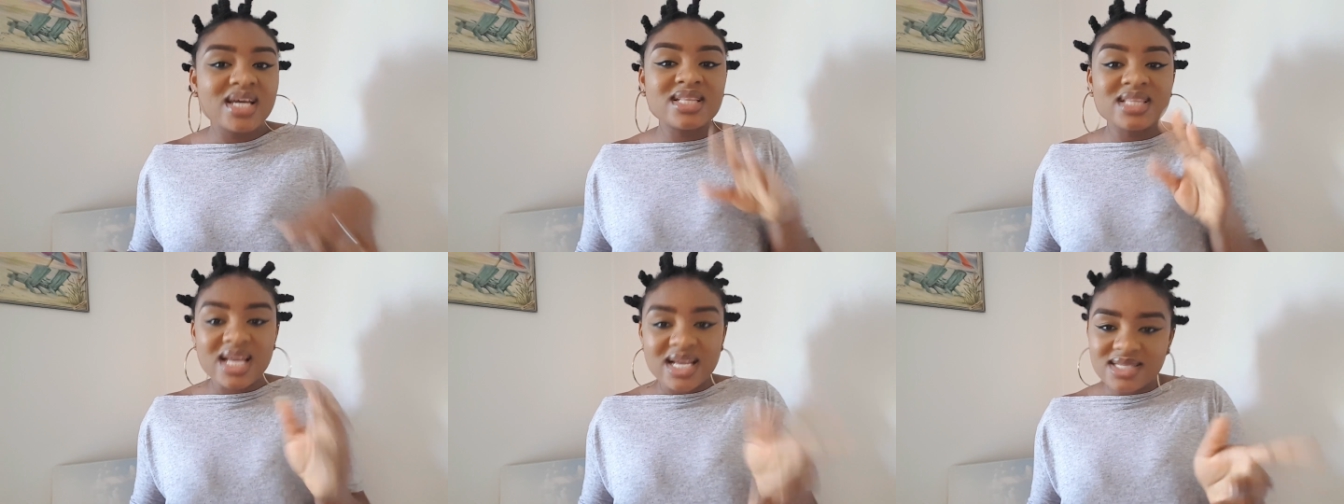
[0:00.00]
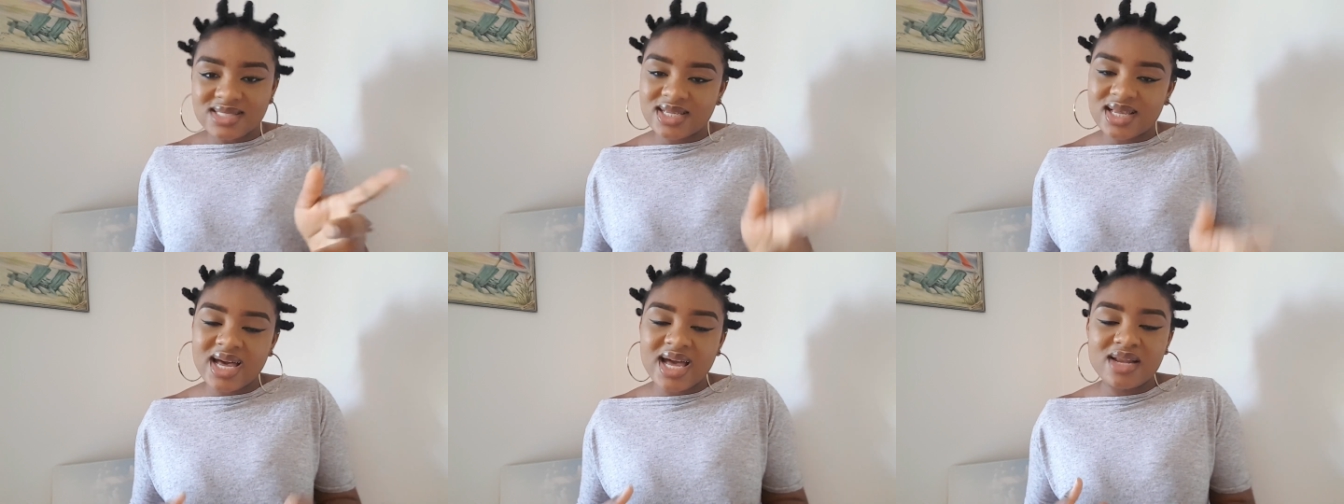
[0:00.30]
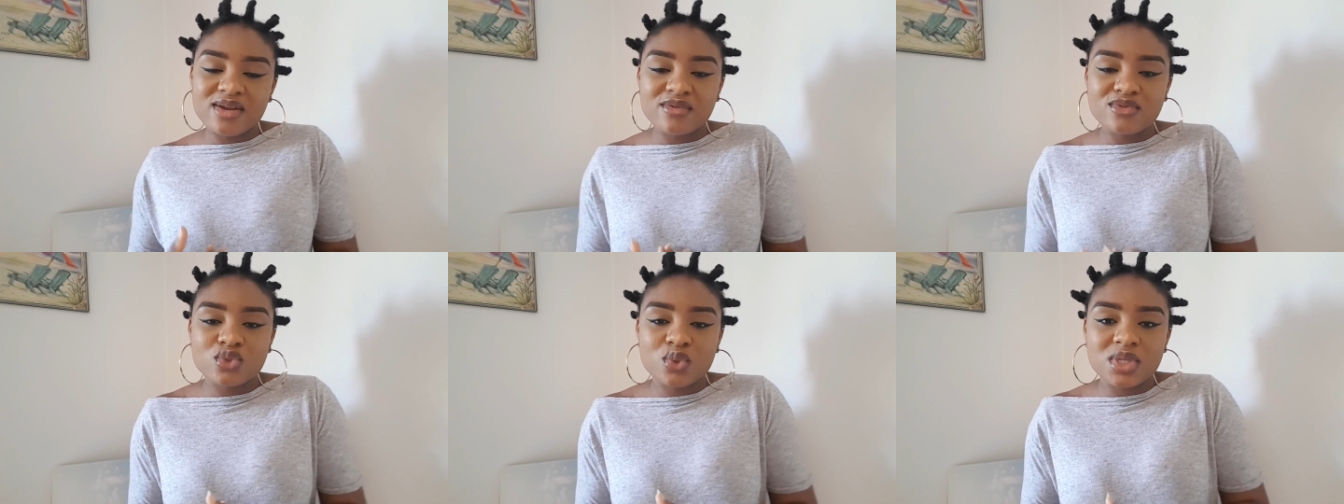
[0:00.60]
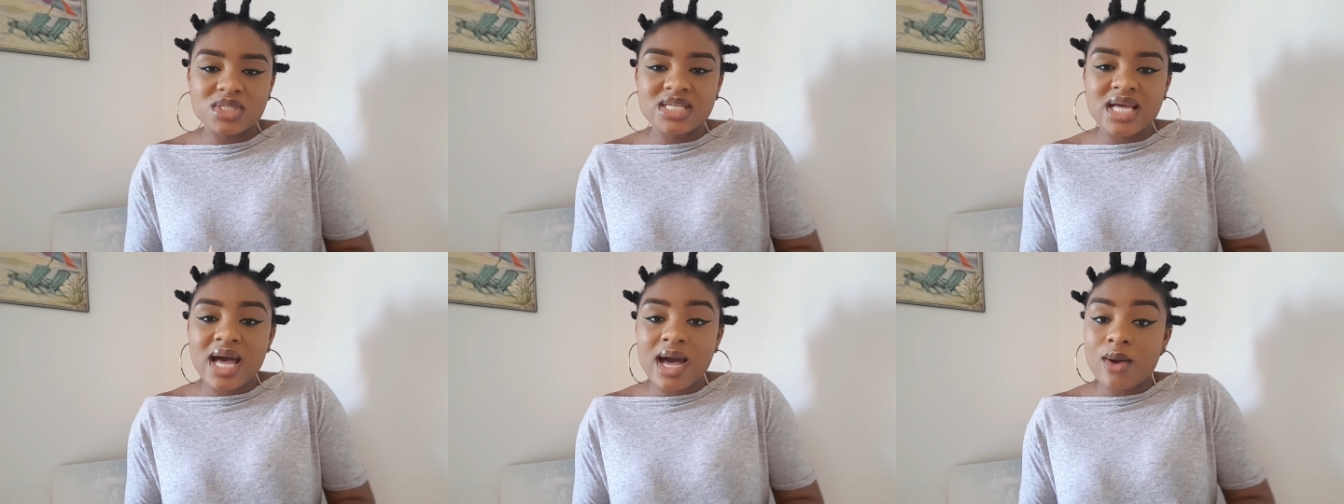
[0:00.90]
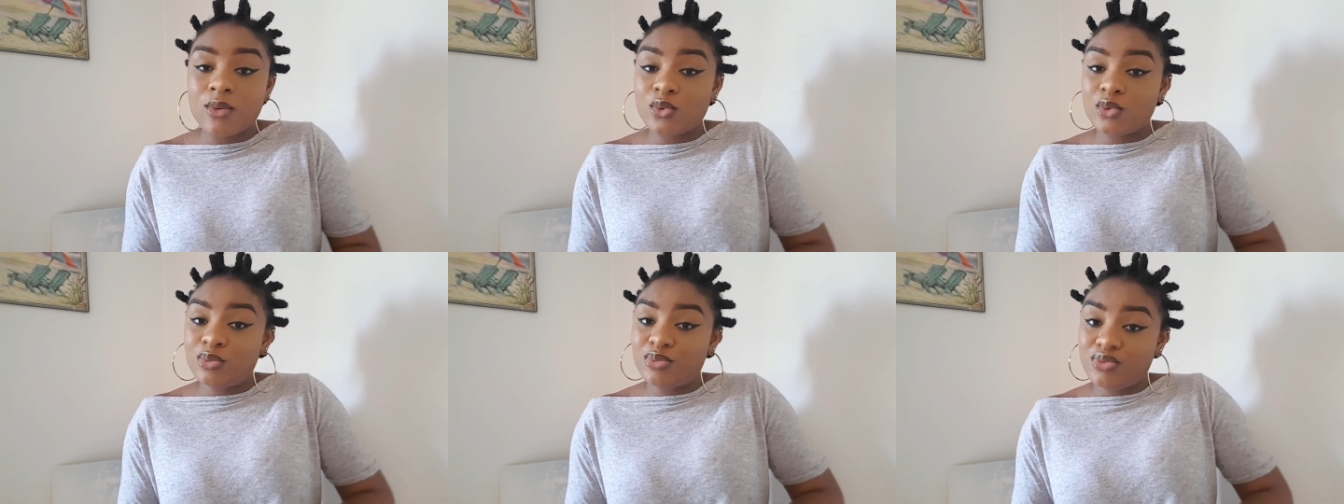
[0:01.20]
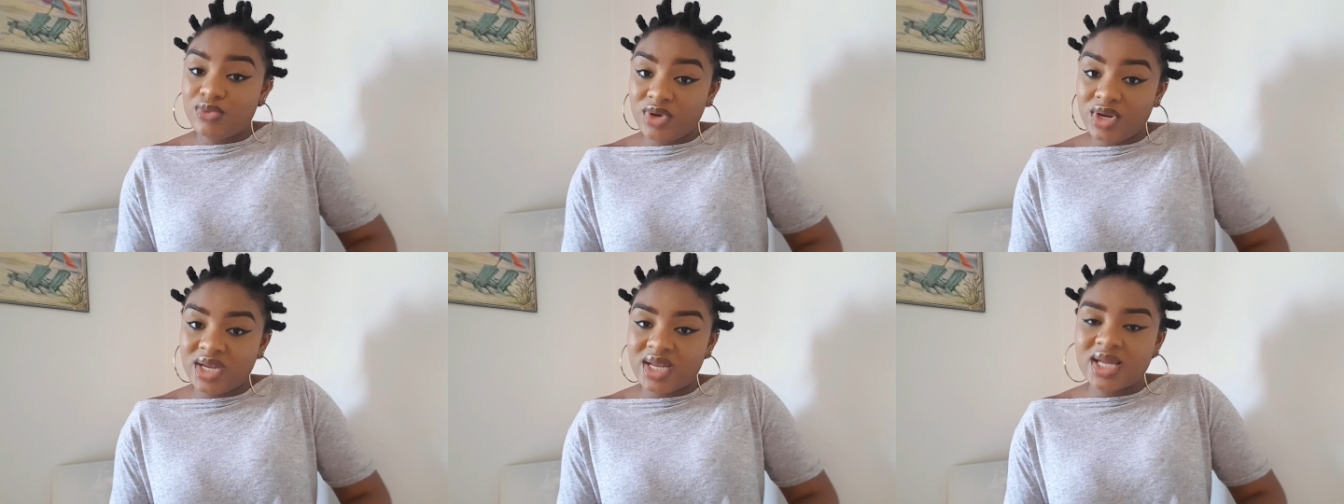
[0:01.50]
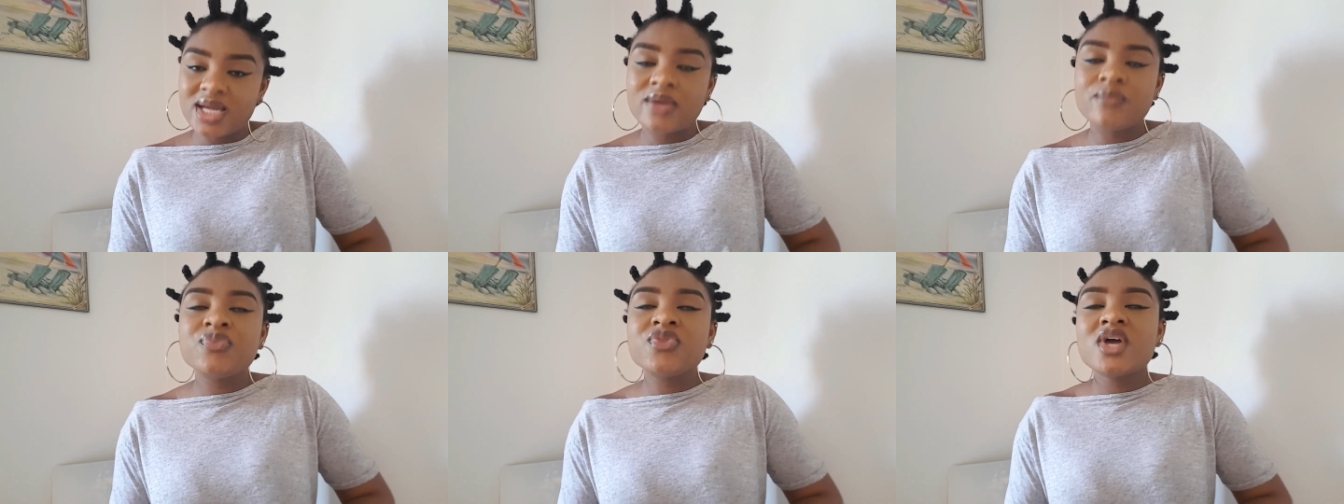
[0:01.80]
That's the kind of sweater I will
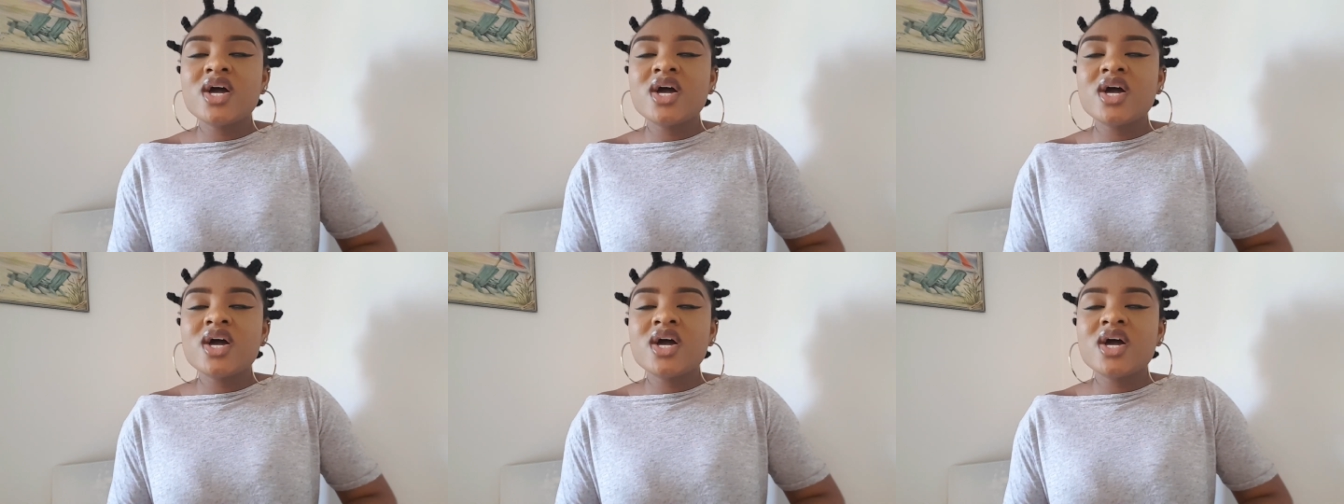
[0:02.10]
bring.